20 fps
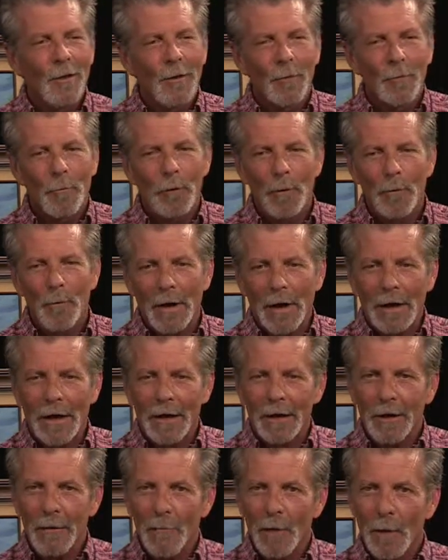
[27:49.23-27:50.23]
put my
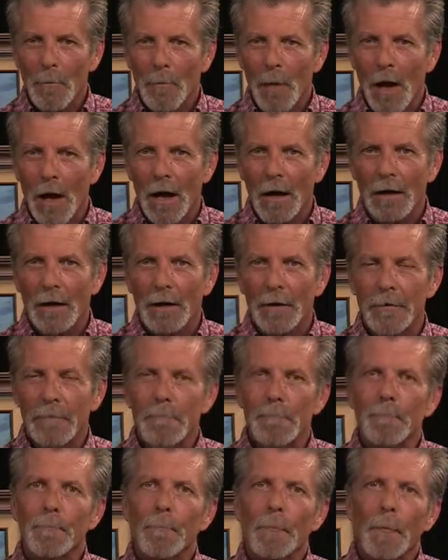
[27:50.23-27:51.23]
hand in my pocket,
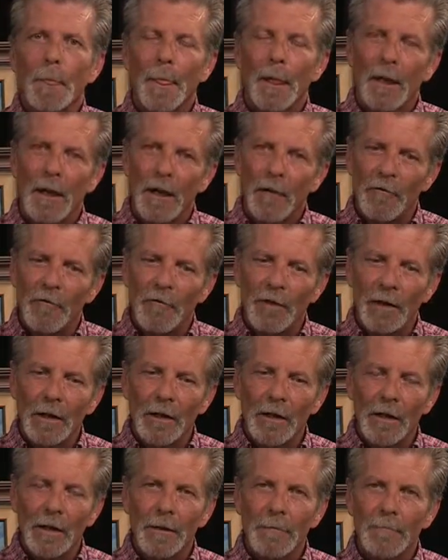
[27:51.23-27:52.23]
I
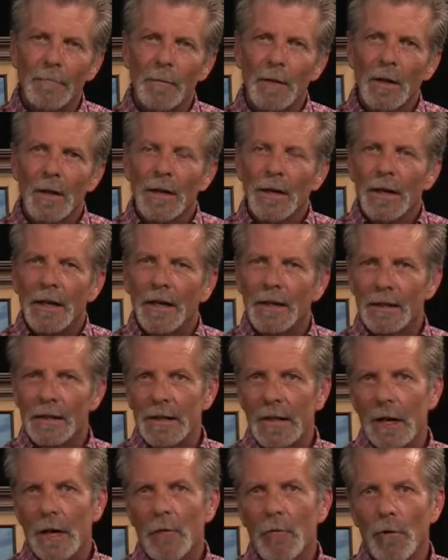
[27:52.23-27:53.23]
feel it, it's
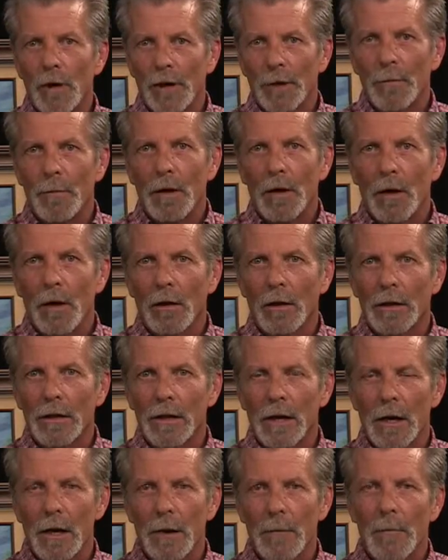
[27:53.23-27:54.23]
there with me all the
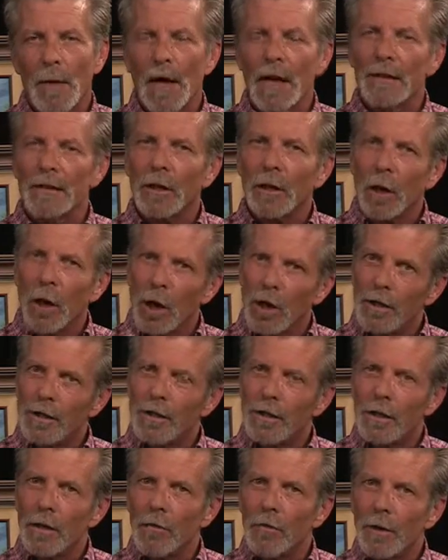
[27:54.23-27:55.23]
time as a
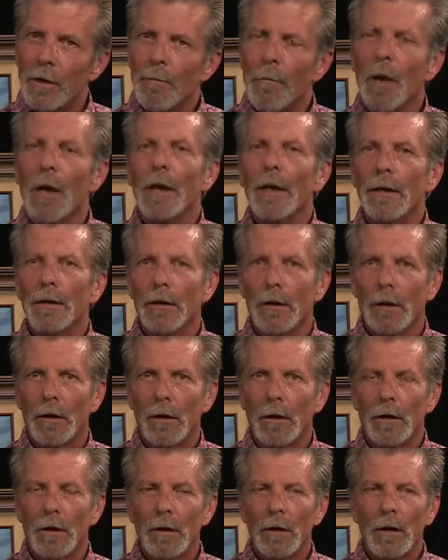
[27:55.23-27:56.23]
constant reminder
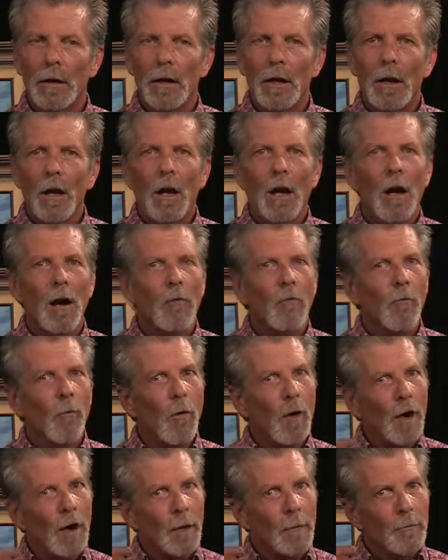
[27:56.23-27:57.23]
of
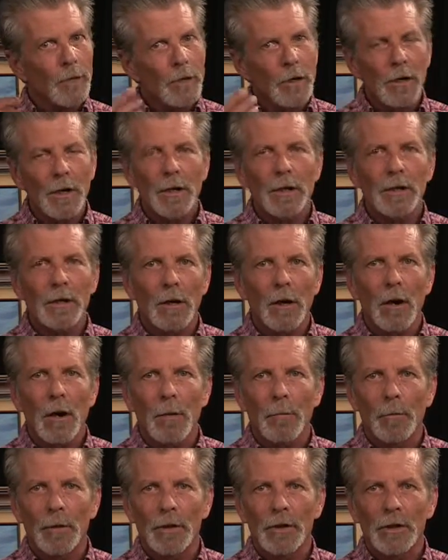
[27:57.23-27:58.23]
what I'm trying to
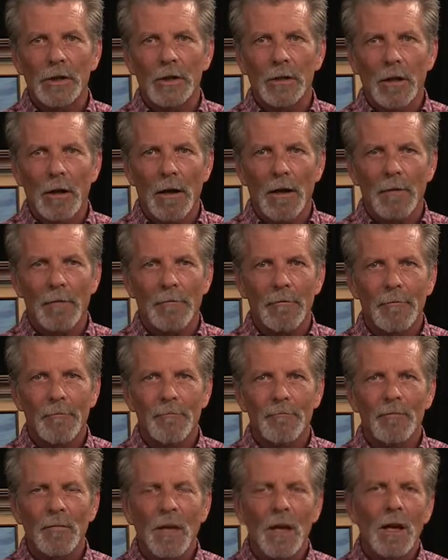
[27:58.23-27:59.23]
accomplish in life.
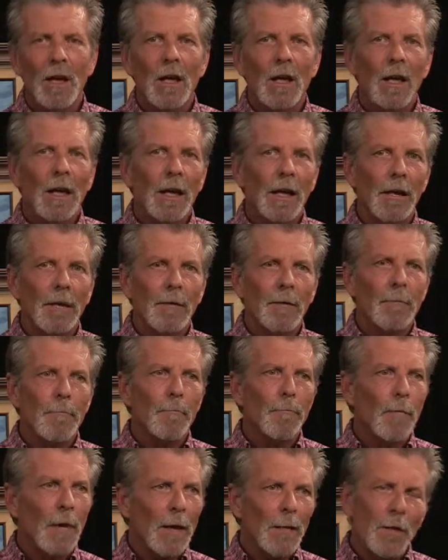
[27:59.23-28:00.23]
And
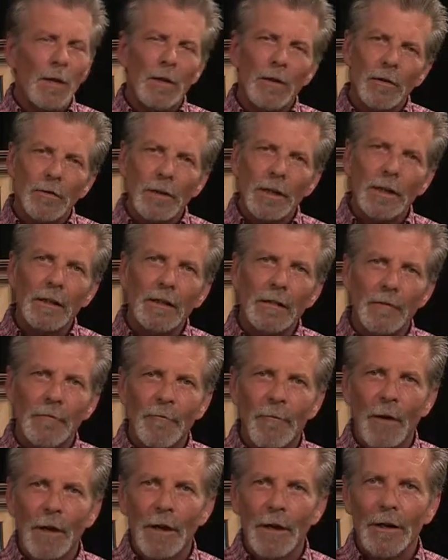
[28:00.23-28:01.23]
maybe you need to
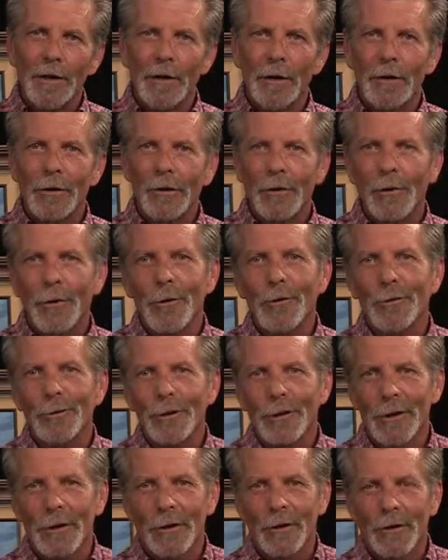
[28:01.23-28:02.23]
find your own
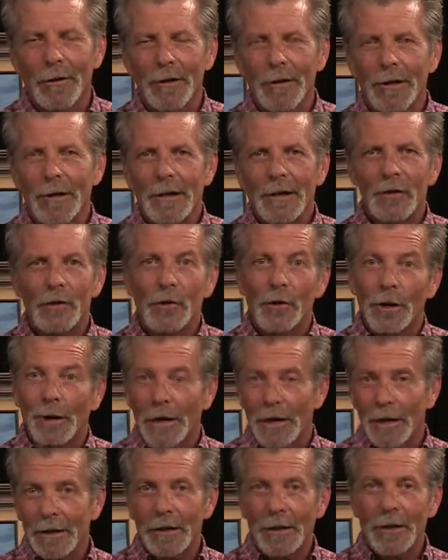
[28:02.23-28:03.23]
little
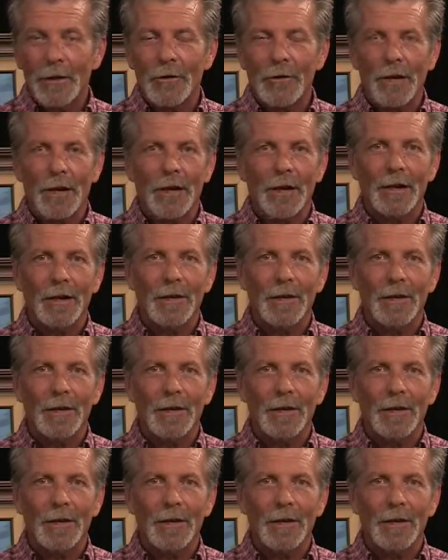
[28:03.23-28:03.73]
trinket that you can